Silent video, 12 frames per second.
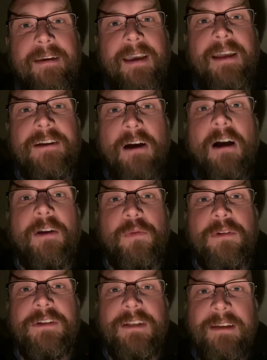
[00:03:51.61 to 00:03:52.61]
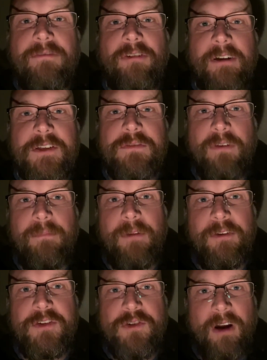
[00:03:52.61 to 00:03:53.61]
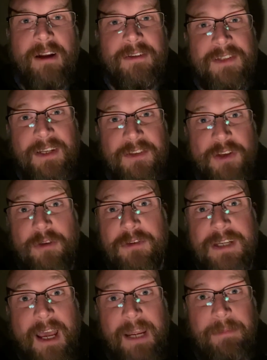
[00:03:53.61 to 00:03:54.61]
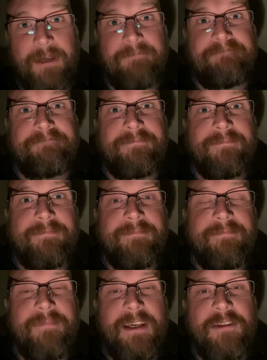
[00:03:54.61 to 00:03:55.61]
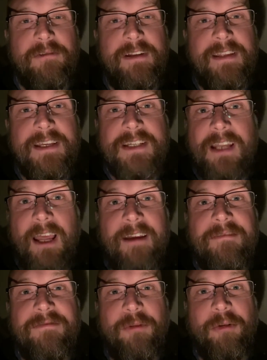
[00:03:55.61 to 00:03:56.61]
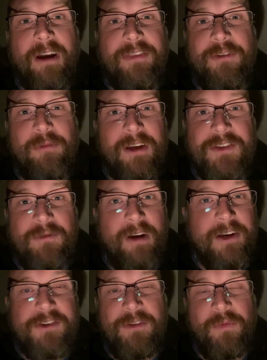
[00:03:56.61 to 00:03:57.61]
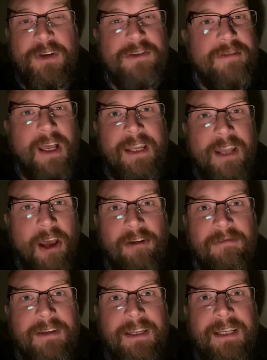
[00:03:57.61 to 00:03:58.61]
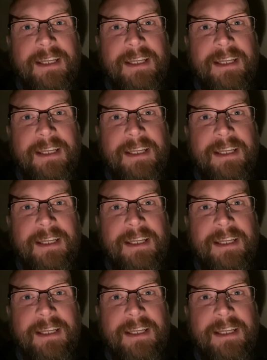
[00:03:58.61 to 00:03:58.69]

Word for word: And God will deliver us from those trials in his own timing, either in this life or at the resurrection. We do not know.